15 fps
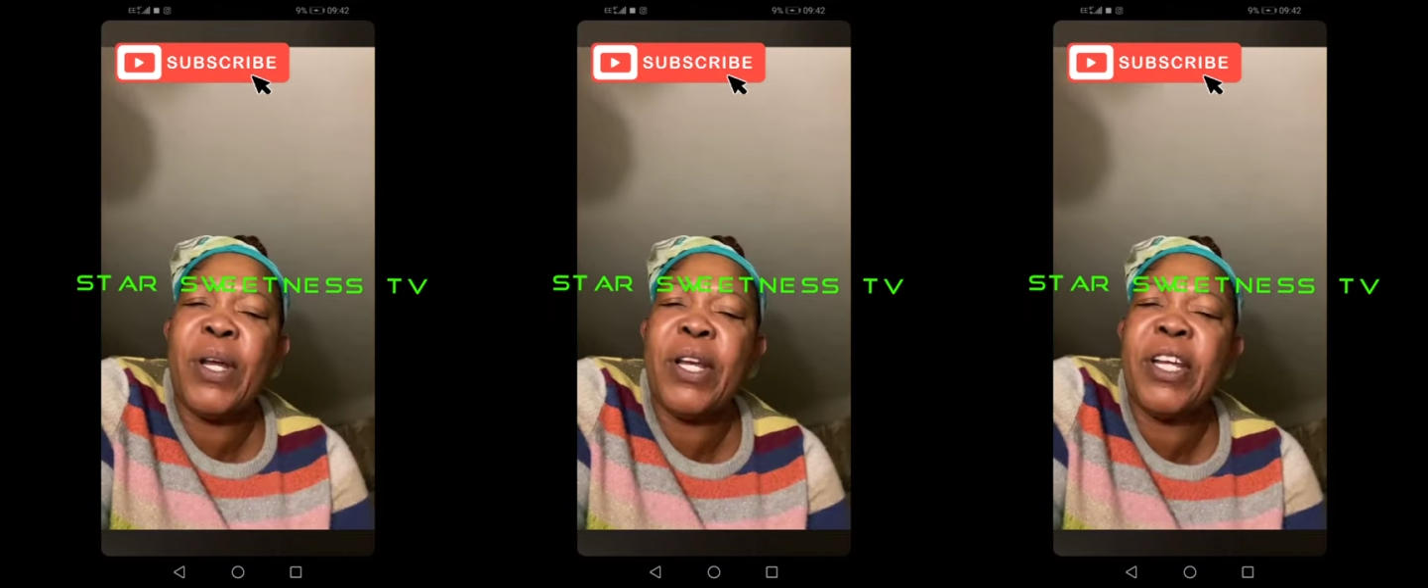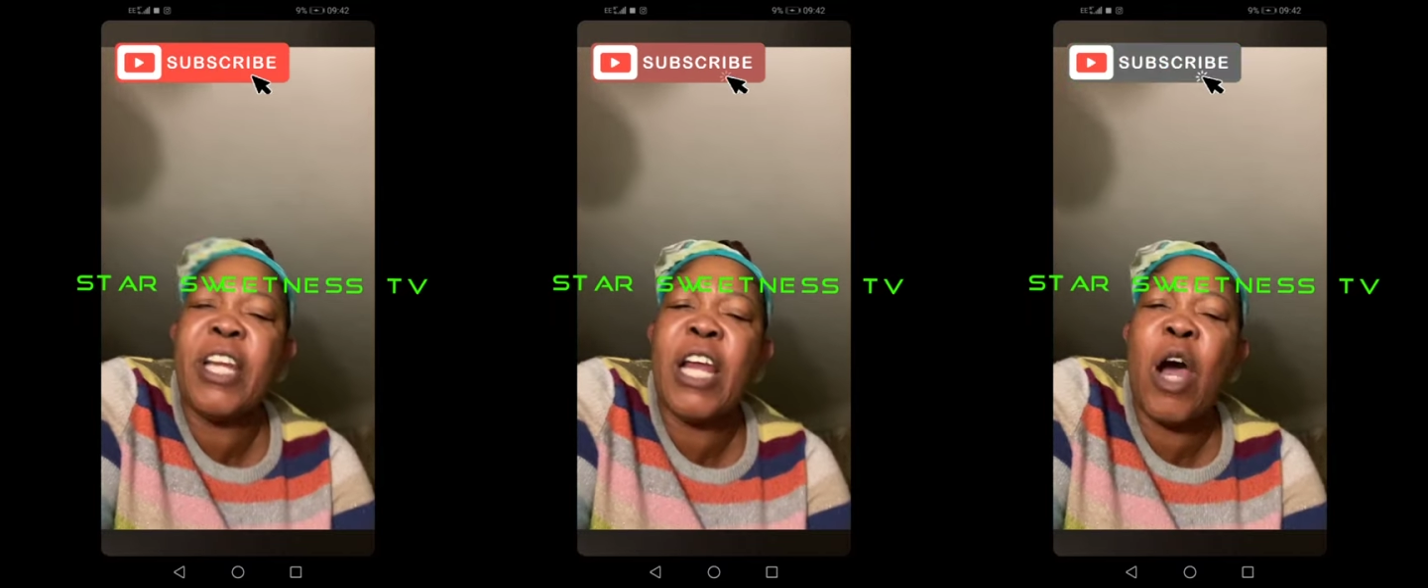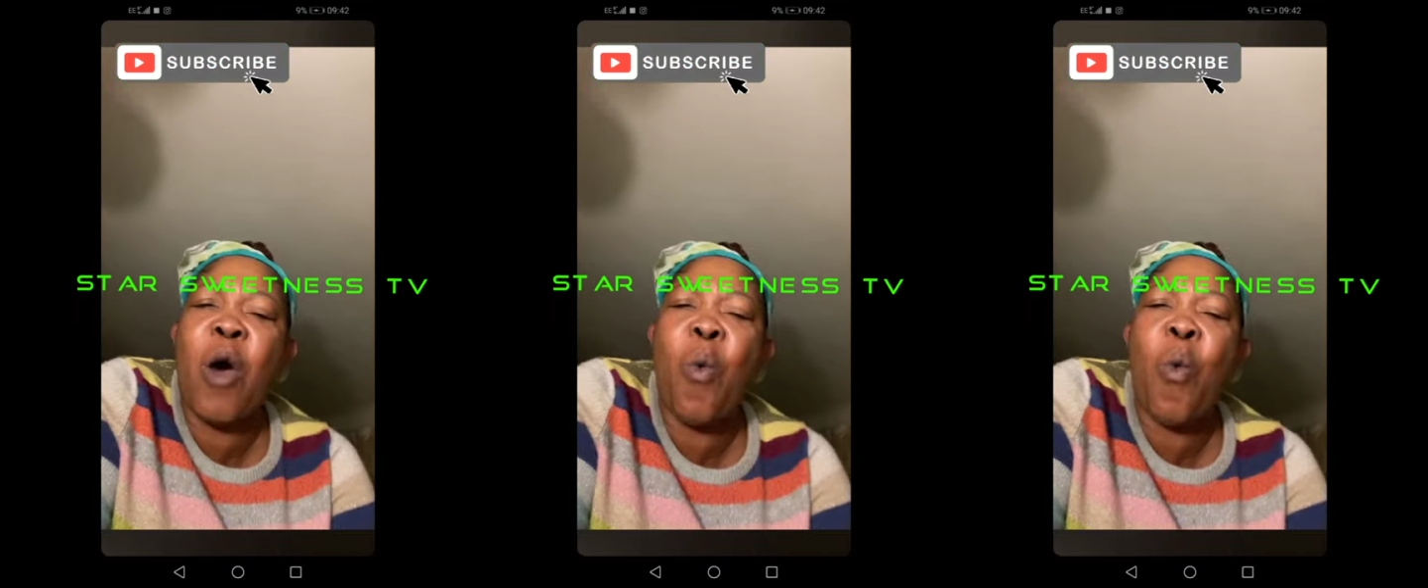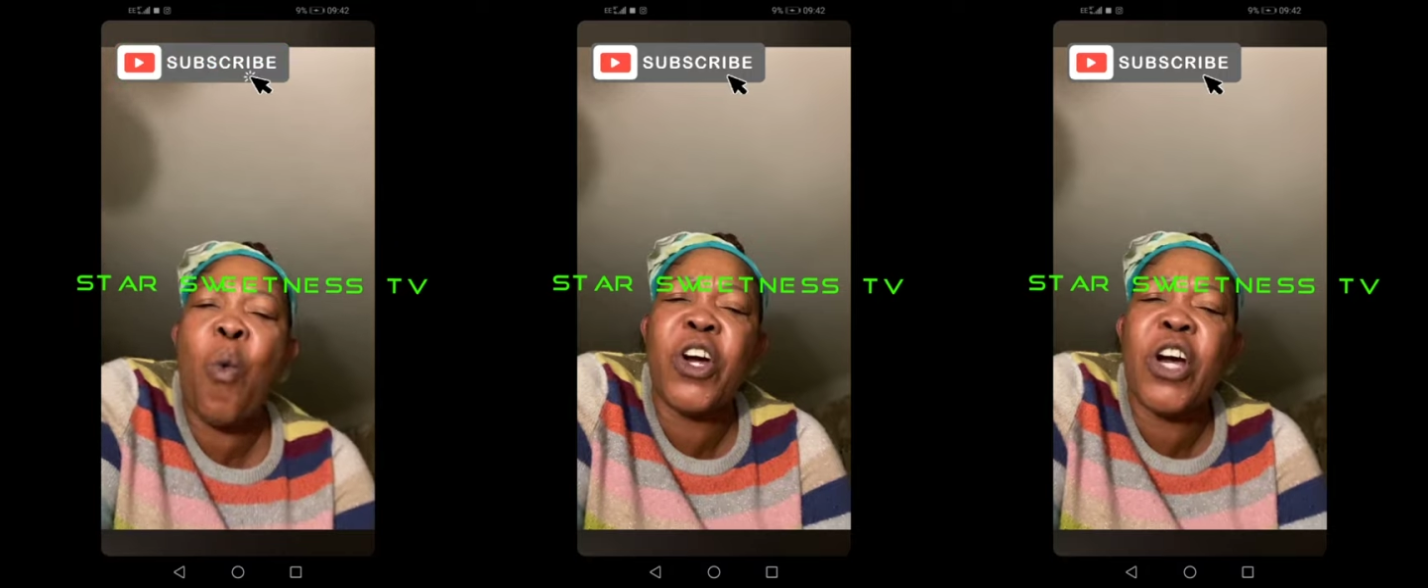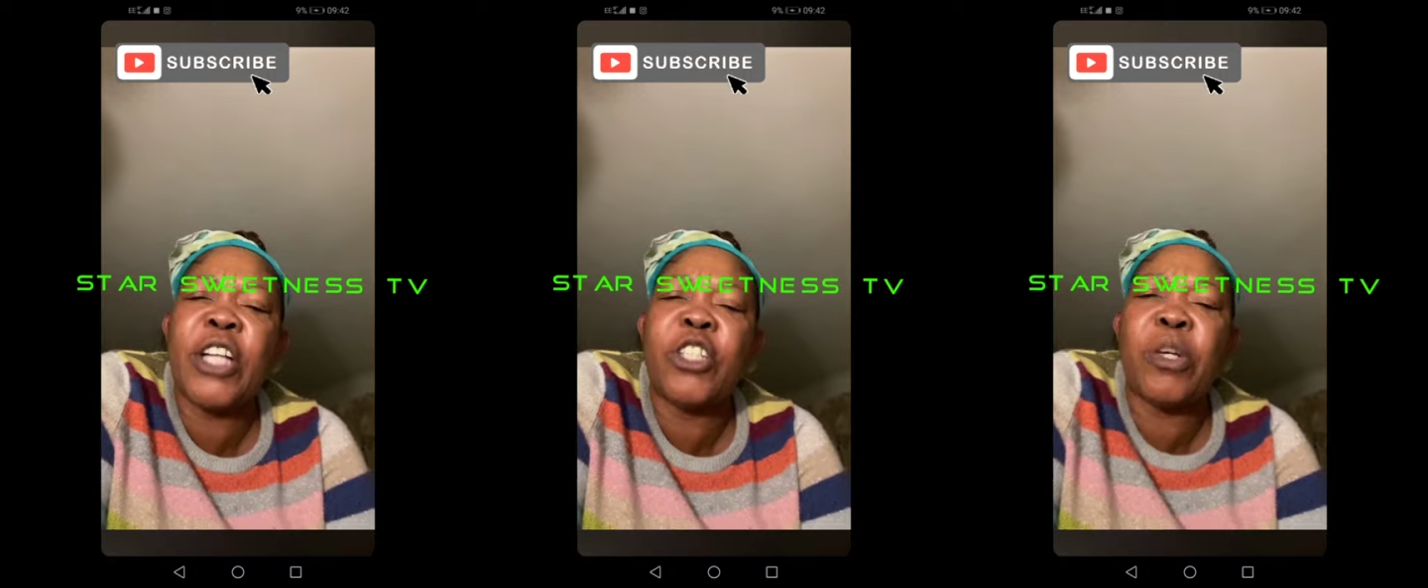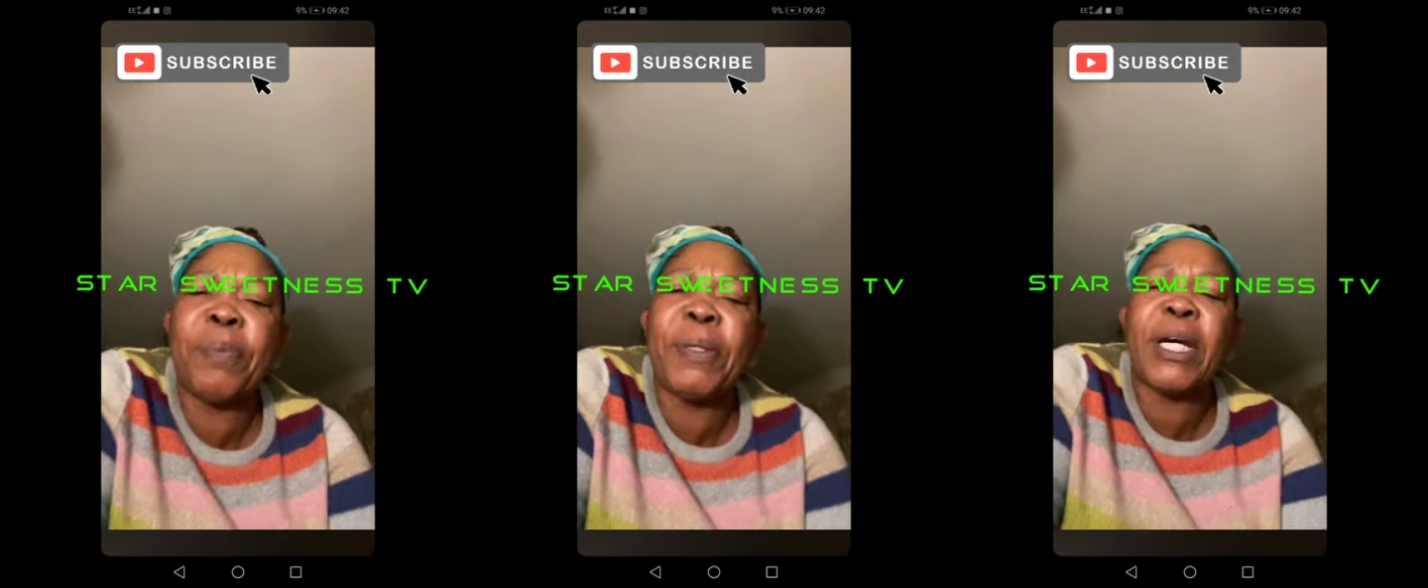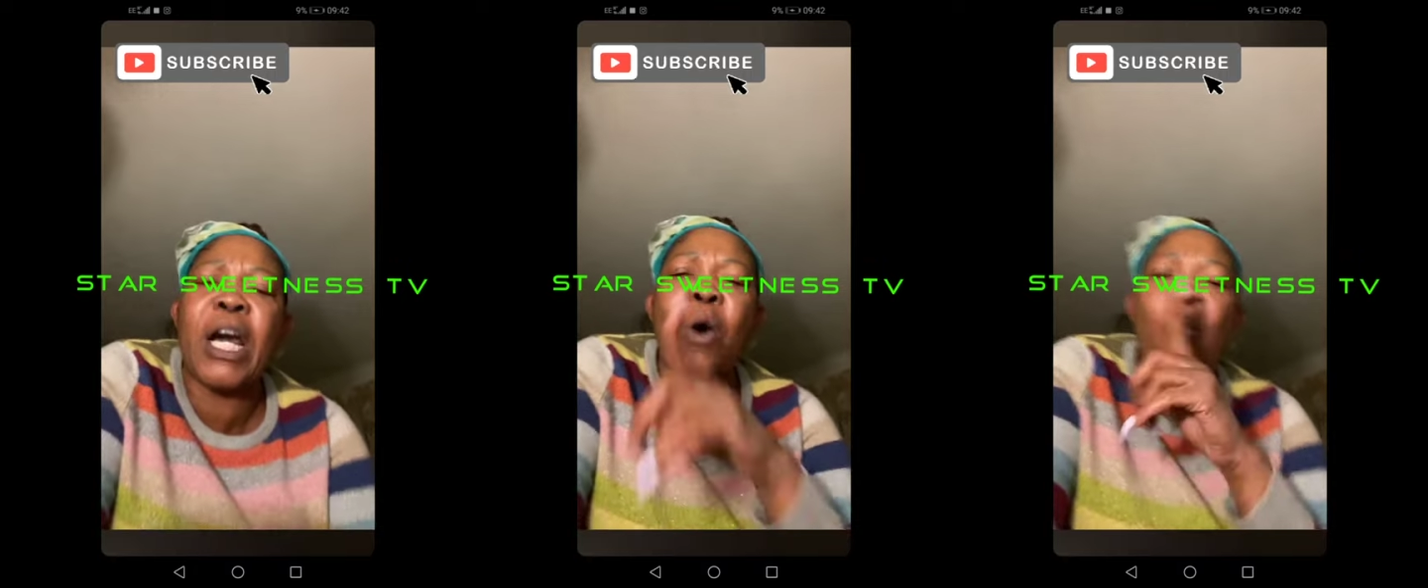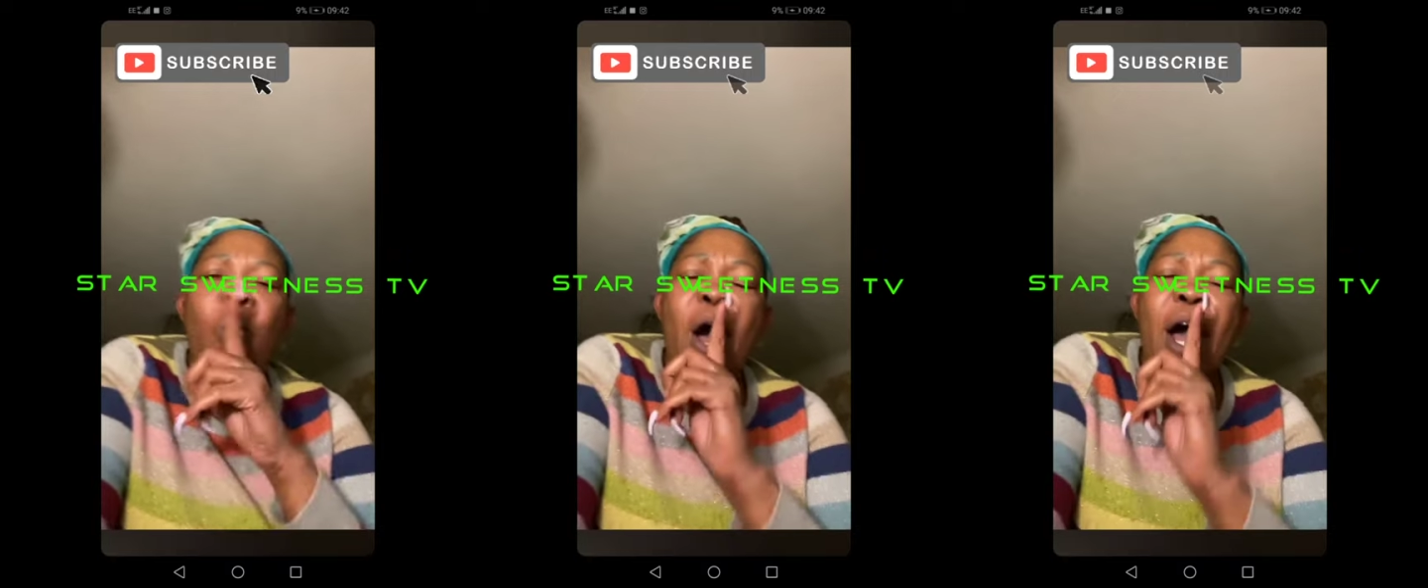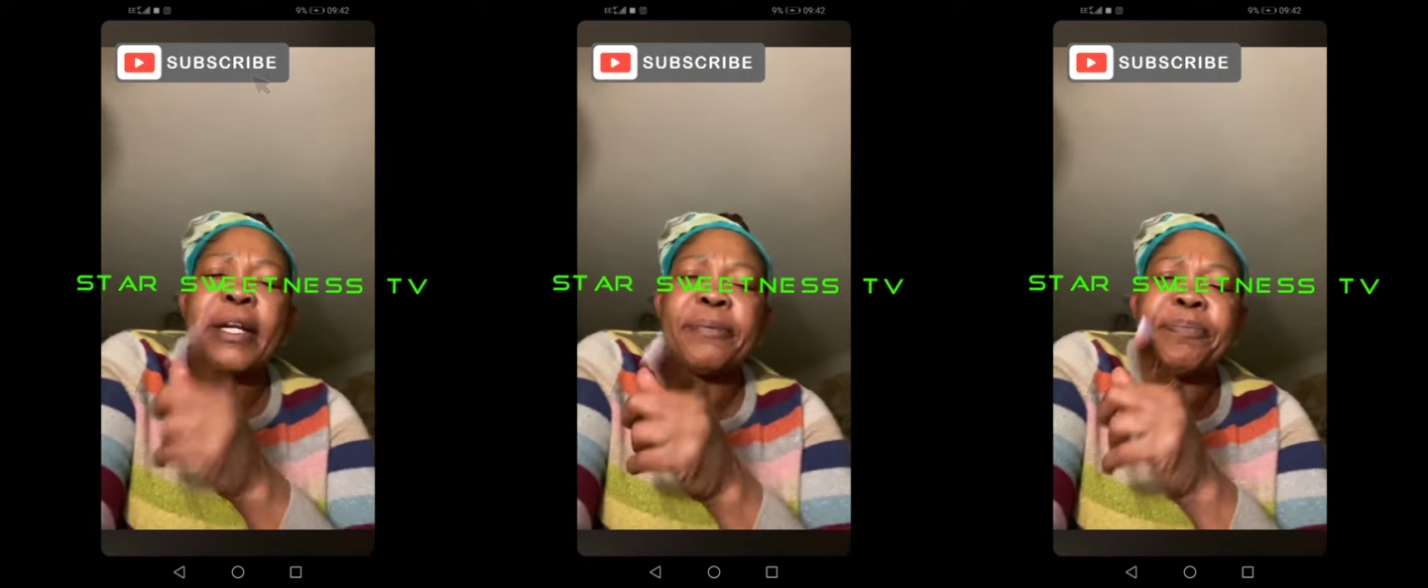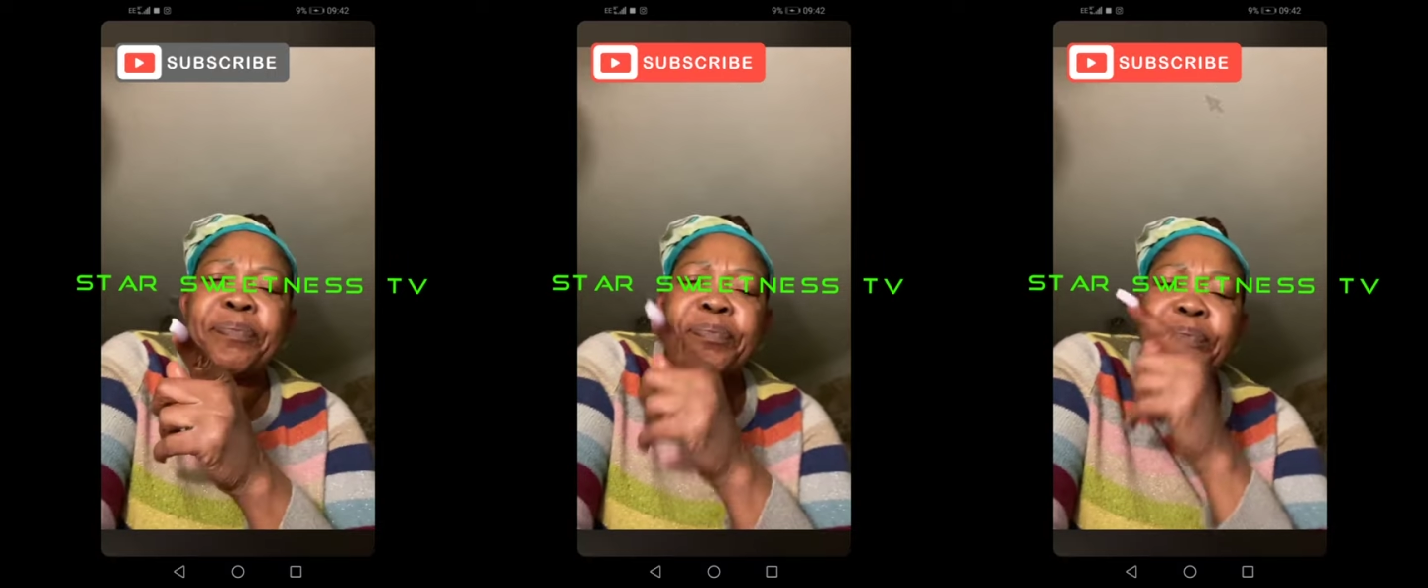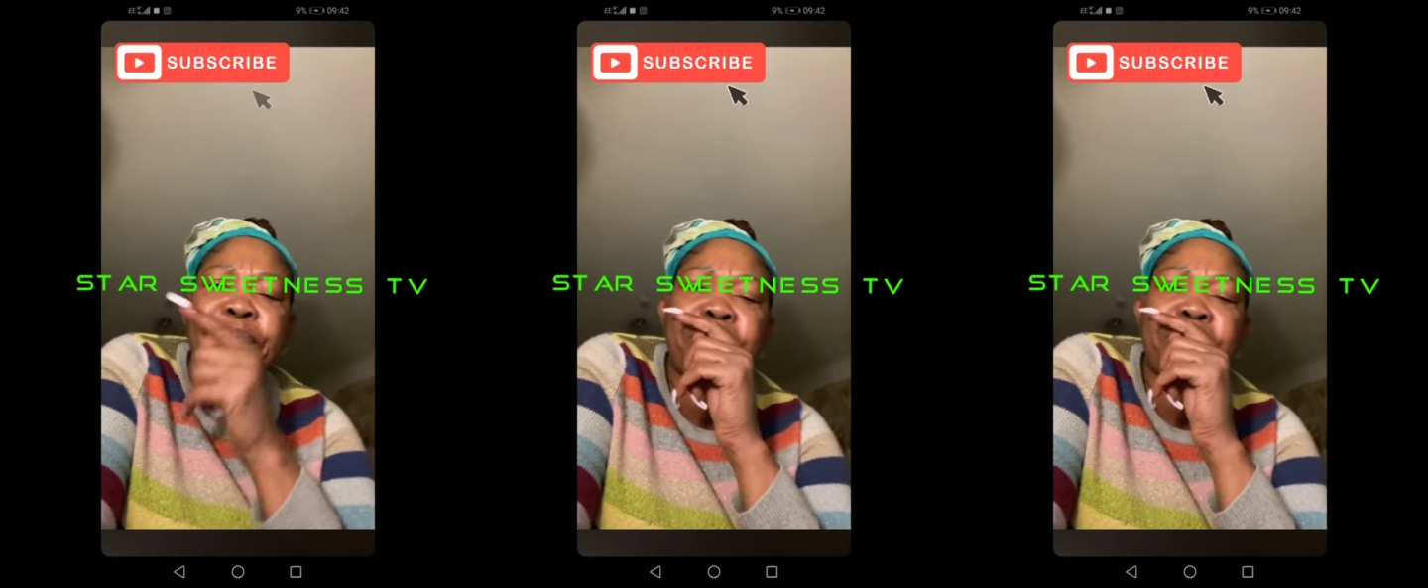when he did and you go down to Jamaica. One.